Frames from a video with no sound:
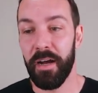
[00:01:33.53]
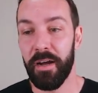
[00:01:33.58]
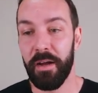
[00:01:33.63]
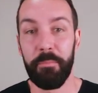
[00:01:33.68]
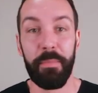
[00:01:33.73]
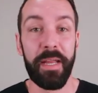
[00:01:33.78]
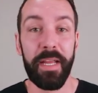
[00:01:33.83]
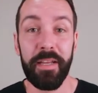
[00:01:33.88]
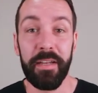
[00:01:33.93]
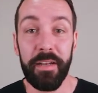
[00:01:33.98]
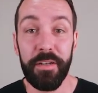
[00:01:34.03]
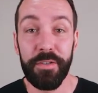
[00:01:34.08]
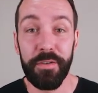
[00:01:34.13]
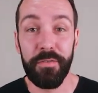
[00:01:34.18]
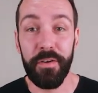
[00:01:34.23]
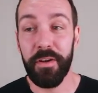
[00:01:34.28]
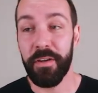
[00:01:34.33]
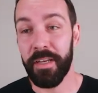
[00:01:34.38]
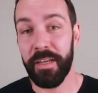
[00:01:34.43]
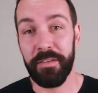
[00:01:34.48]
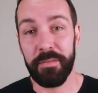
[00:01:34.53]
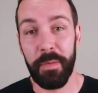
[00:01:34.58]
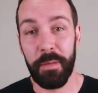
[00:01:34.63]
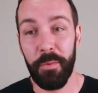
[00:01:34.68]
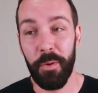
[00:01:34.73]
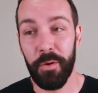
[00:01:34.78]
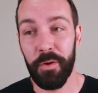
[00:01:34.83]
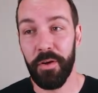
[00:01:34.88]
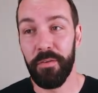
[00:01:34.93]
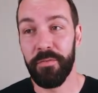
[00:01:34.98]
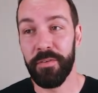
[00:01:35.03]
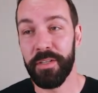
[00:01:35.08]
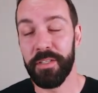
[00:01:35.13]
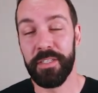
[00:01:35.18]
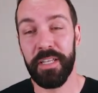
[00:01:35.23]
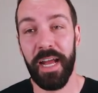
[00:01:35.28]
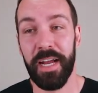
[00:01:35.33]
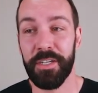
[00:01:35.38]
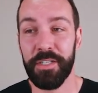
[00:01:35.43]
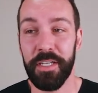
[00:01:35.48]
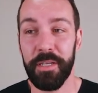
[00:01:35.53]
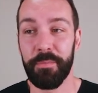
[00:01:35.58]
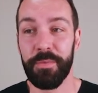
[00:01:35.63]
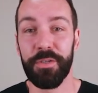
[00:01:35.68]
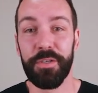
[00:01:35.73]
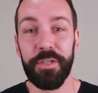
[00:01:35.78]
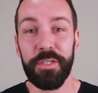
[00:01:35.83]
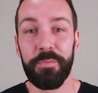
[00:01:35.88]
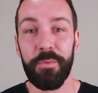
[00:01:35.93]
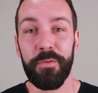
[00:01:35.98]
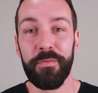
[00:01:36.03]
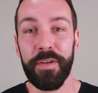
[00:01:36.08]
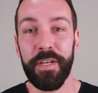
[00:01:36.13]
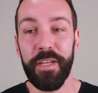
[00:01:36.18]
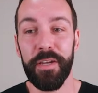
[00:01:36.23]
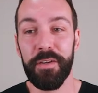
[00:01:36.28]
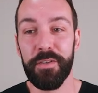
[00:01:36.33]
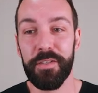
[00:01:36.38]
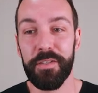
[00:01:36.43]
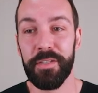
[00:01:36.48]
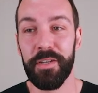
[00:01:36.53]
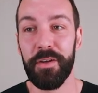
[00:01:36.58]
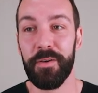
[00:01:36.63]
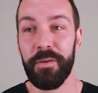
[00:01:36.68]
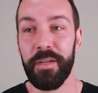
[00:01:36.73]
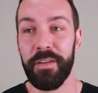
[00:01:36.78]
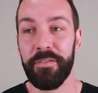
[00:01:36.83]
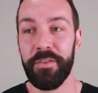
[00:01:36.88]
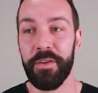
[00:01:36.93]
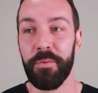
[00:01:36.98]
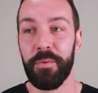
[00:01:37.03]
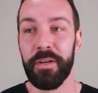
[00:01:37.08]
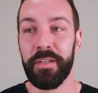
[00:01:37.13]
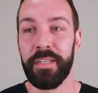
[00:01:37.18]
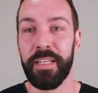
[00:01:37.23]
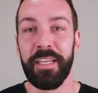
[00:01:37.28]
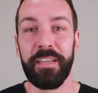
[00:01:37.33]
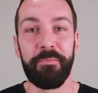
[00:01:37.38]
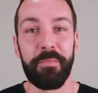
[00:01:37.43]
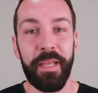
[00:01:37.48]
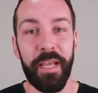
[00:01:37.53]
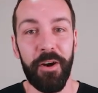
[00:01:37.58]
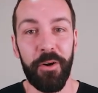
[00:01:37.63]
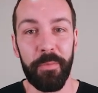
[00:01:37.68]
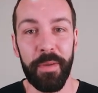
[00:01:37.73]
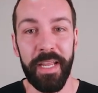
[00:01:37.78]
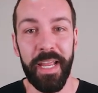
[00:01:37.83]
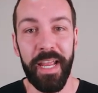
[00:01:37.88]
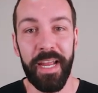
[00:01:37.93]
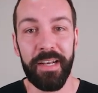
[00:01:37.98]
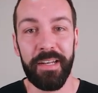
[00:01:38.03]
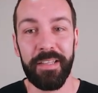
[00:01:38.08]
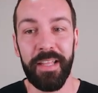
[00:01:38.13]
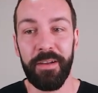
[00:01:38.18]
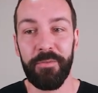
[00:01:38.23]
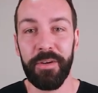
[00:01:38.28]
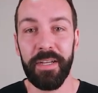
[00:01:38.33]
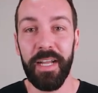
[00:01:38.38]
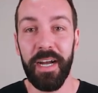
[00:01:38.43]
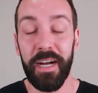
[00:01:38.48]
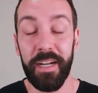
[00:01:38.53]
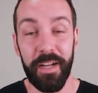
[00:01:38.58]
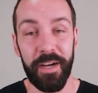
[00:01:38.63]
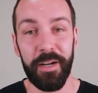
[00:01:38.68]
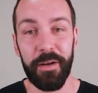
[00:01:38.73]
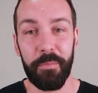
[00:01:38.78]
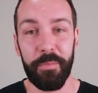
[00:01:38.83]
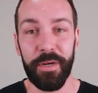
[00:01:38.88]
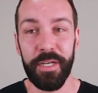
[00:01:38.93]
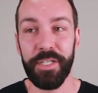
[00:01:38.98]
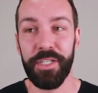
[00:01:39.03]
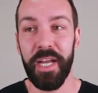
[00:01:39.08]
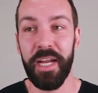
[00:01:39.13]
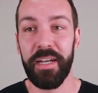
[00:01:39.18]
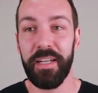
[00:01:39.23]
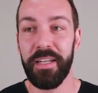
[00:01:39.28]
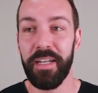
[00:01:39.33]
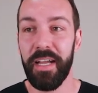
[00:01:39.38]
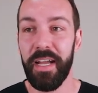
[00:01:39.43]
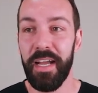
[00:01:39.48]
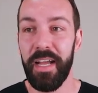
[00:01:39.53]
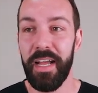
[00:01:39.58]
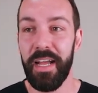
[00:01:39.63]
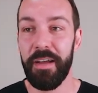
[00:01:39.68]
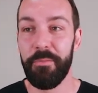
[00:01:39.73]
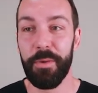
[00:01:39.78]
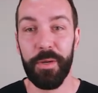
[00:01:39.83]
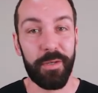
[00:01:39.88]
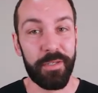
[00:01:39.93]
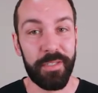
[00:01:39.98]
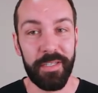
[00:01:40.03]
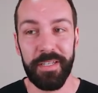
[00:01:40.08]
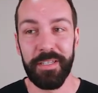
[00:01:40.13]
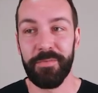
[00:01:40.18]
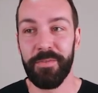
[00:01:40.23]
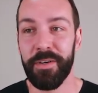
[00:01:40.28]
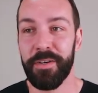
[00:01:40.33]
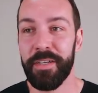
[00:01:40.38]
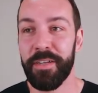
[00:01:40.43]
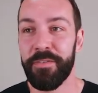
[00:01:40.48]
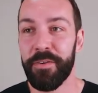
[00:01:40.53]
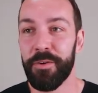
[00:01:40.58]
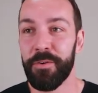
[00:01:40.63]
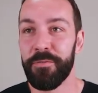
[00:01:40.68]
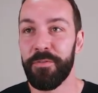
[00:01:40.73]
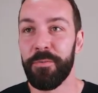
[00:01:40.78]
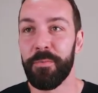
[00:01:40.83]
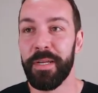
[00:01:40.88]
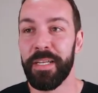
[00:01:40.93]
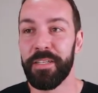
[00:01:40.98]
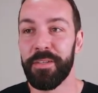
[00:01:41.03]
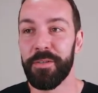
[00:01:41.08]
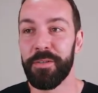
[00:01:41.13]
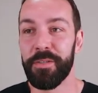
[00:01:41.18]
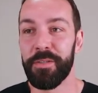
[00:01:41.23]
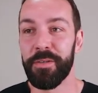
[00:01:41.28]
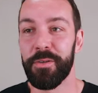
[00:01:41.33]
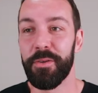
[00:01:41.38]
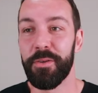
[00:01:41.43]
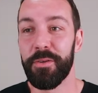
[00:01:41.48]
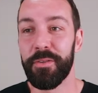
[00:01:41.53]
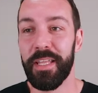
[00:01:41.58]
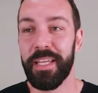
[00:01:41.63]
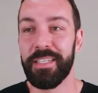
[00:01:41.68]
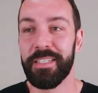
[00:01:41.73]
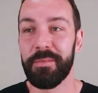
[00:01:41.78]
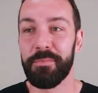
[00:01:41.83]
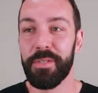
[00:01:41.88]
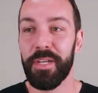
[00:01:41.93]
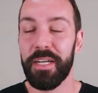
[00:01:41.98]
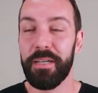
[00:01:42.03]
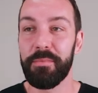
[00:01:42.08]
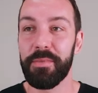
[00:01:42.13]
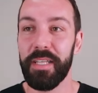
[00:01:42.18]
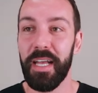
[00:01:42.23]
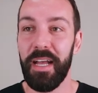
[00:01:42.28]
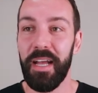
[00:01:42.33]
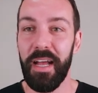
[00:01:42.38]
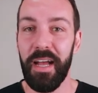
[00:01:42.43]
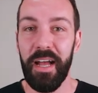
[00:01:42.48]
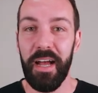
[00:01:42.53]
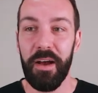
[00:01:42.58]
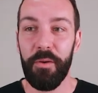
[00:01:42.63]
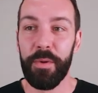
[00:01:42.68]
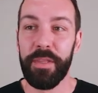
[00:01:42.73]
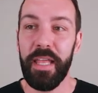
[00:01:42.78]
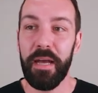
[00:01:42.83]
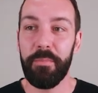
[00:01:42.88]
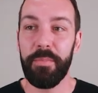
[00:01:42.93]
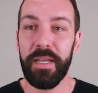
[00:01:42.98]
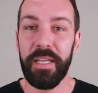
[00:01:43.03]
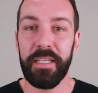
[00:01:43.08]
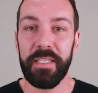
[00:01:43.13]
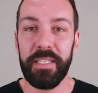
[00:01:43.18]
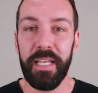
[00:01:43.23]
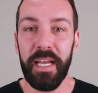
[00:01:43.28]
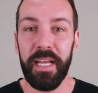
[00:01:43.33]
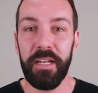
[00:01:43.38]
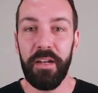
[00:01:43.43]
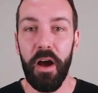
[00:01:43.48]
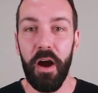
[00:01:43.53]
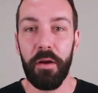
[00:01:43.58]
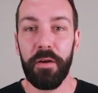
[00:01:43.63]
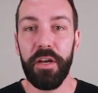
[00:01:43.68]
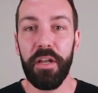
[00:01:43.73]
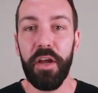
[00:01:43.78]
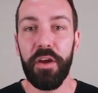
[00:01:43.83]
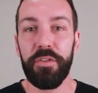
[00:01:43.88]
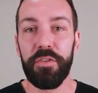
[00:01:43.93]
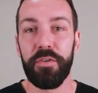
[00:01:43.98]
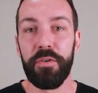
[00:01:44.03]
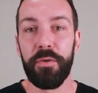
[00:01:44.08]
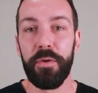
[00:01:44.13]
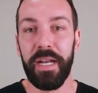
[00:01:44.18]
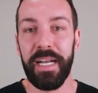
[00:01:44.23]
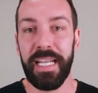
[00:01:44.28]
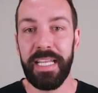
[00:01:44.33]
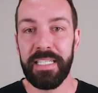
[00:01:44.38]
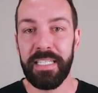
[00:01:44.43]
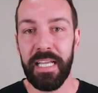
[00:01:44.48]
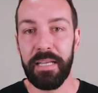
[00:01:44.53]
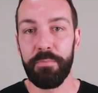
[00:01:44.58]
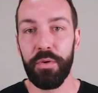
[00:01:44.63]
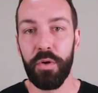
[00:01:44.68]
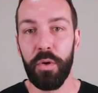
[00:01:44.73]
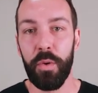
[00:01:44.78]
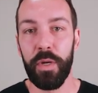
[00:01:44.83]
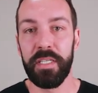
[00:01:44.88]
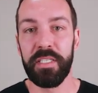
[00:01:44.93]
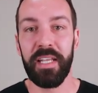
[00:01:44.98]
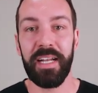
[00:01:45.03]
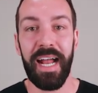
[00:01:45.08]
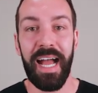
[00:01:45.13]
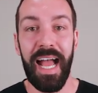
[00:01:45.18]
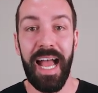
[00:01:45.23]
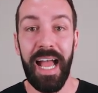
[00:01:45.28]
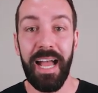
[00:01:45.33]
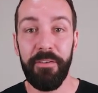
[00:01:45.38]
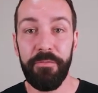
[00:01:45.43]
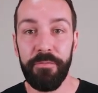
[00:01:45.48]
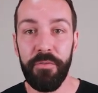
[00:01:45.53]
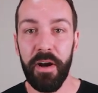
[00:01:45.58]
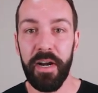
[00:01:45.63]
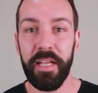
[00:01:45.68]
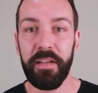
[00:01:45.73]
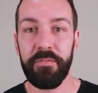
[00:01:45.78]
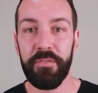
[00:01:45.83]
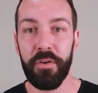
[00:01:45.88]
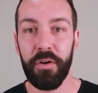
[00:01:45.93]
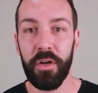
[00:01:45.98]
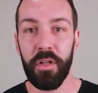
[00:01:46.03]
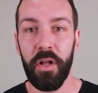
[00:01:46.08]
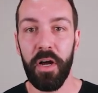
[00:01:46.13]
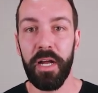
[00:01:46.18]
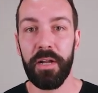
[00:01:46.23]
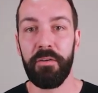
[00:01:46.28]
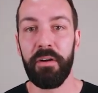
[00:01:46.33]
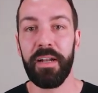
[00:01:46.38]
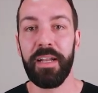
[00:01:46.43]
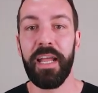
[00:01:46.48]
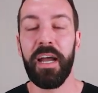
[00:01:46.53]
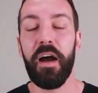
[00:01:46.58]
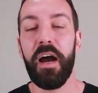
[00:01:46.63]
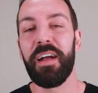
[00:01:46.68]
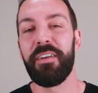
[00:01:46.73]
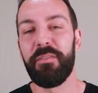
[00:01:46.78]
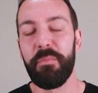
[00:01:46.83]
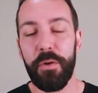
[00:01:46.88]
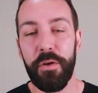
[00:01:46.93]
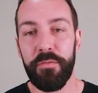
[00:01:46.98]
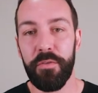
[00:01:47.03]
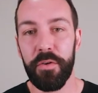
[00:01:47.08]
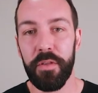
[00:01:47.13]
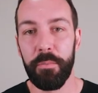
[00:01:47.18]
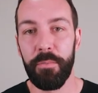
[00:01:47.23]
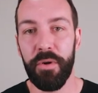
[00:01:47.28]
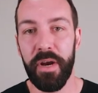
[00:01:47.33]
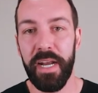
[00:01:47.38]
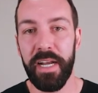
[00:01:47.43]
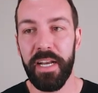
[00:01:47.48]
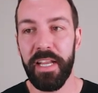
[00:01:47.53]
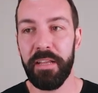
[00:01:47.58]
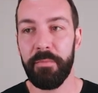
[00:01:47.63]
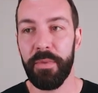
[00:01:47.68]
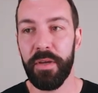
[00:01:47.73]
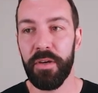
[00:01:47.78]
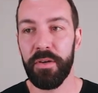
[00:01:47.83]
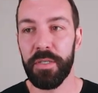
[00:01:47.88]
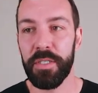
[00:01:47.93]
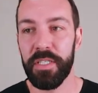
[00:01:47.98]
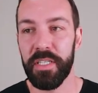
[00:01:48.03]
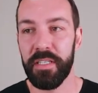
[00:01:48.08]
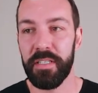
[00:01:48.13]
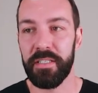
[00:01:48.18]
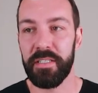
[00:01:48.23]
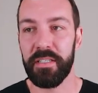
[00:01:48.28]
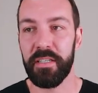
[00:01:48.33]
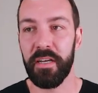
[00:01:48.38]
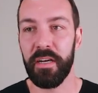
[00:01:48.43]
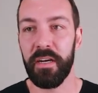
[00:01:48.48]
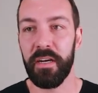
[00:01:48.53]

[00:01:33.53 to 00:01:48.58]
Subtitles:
being an introvert, gives me more confidence to actually produce more videos. So if you wanted to give me a helping hand in that regard, I'd appreciate it, because it is very difficult for me to do these sometimes. With that being said, I'm going to go through an example quiz that I have running for a client right now. I removed all the branding because it's